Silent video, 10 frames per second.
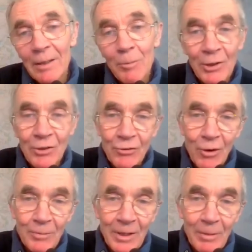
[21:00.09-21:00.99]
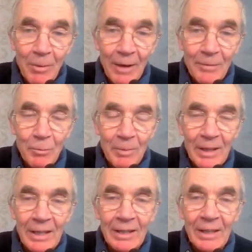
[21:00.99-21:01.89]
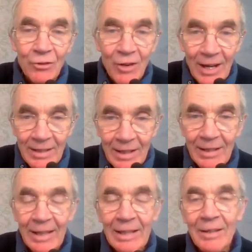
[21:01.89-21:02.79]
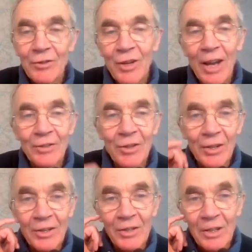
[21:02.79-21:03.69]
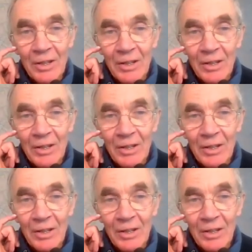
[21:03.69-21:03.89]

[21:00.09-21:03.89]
the pressure drops in the pipes will be greater, the heat exchanger,